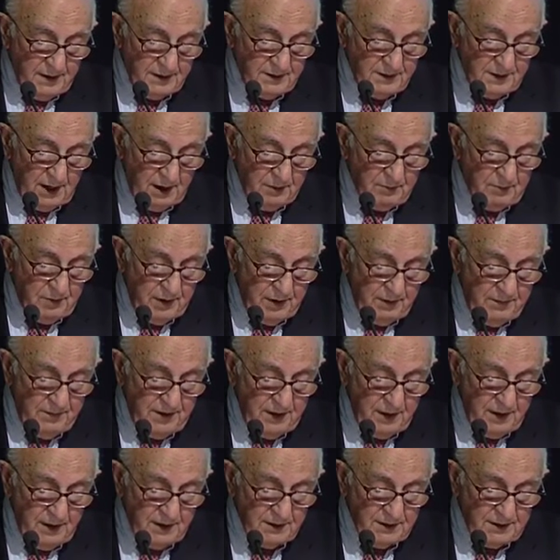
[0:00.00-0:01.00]

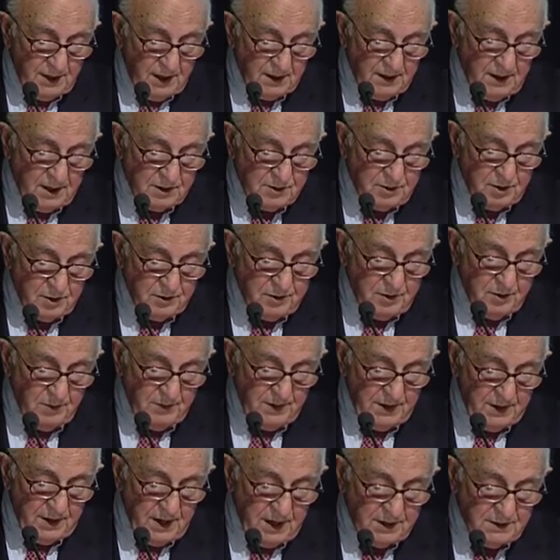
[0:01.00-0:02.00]
international
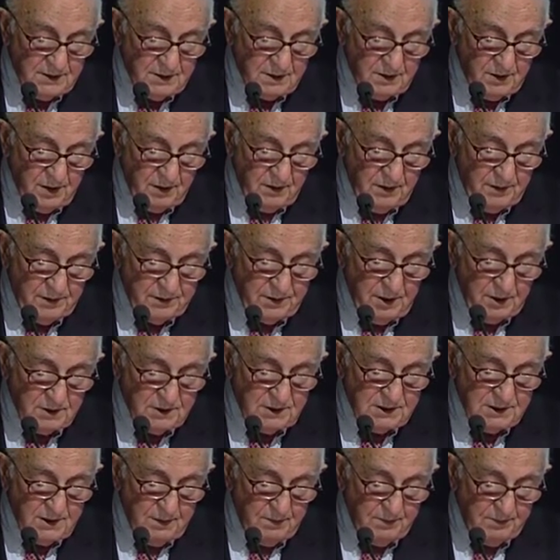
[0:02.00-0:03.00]
human rights law not
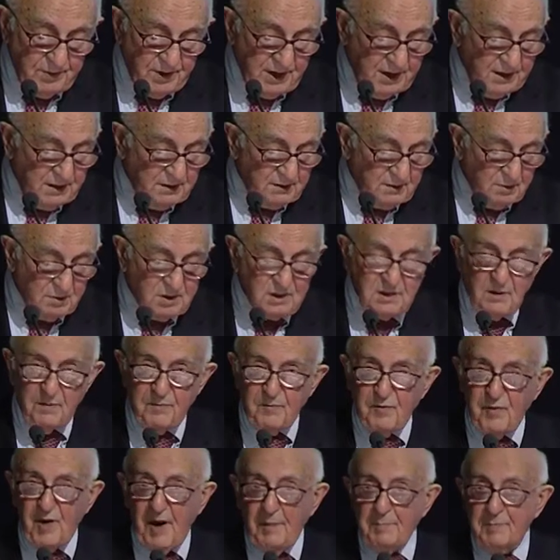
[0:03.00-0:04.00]
simply into the
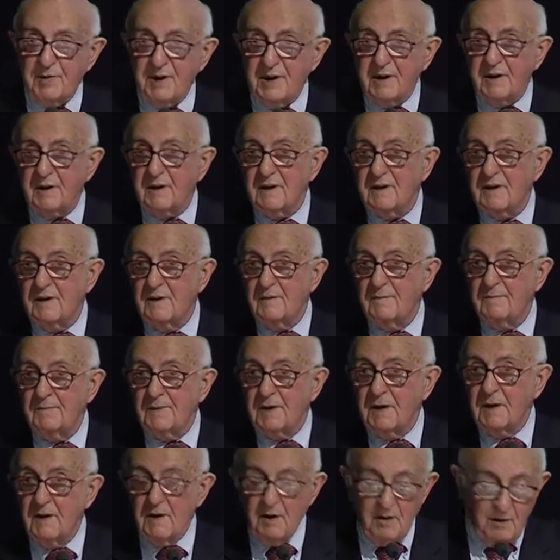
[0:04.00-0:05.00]
fabric
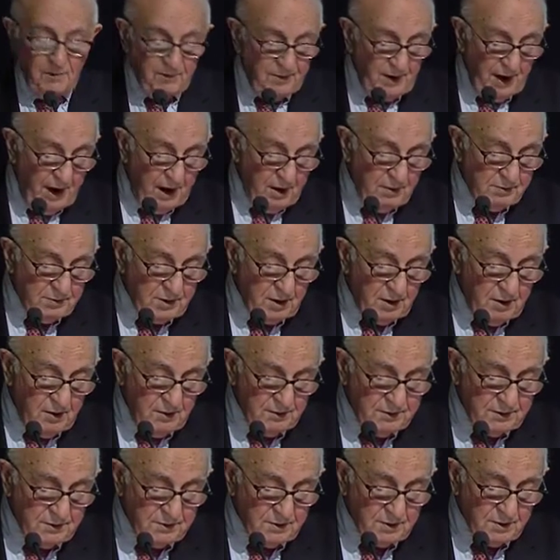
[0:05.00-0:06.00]
of our
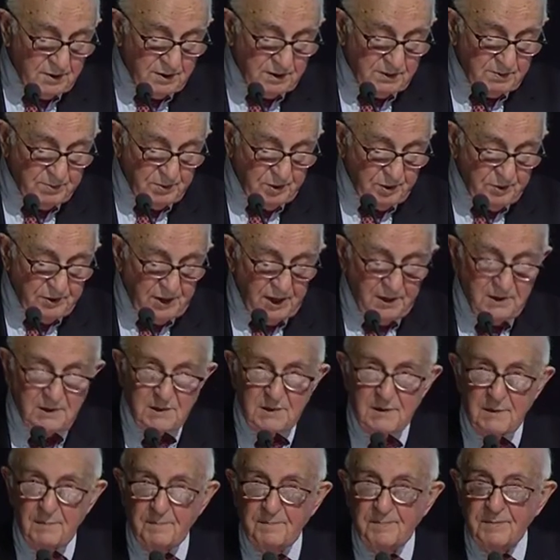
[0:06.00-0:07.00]
own
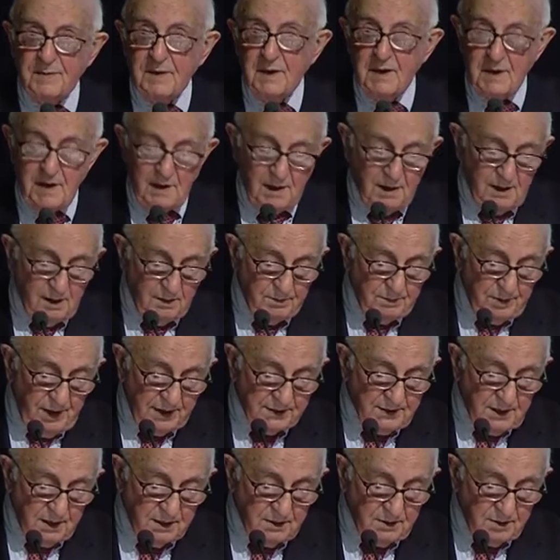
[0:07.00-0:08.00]
jurisprudence,
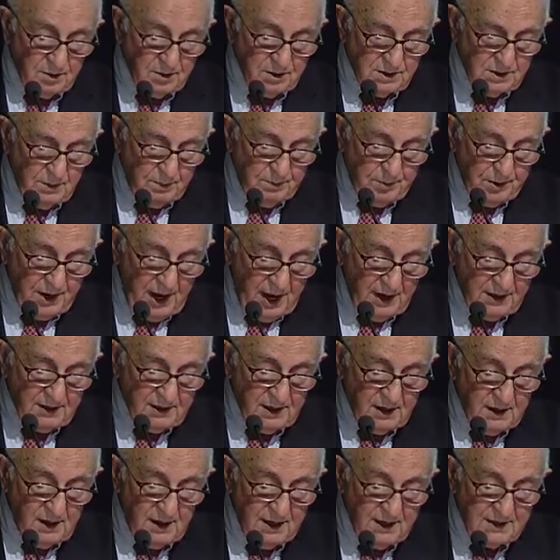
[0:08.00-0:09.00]
but into the
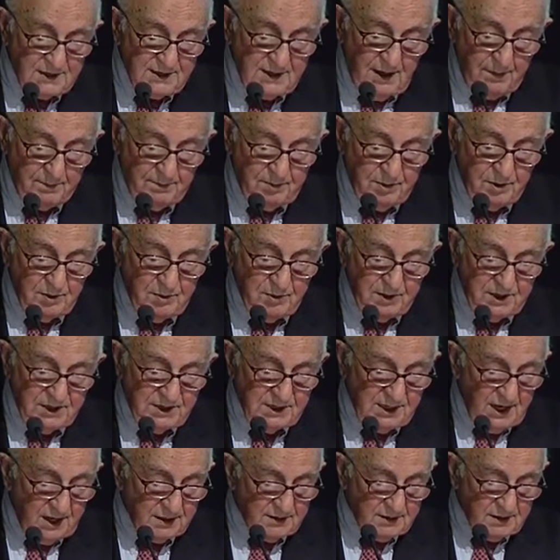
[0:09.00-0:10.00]
practical example we
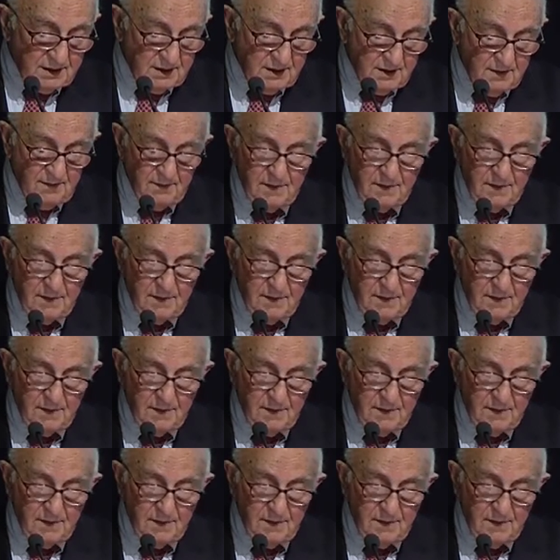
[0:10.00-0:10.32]
set